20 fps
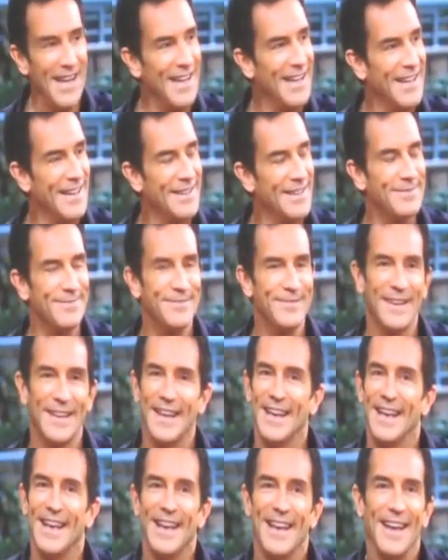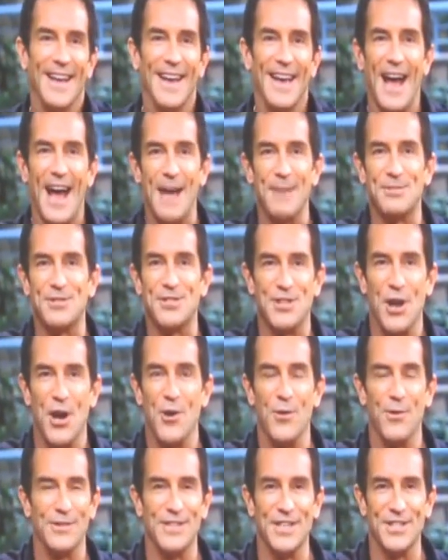Oh, yeah. I'm
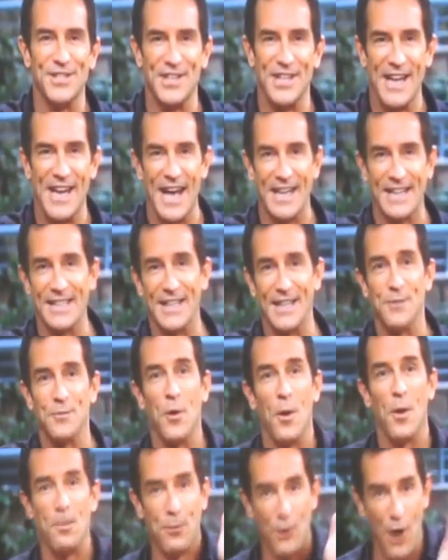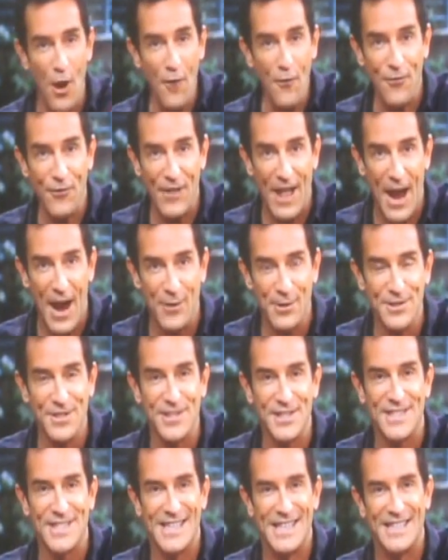so disconnected. Well, ProFlowers
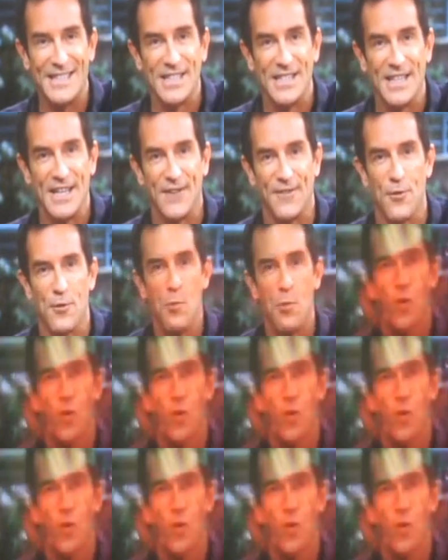is going to deliver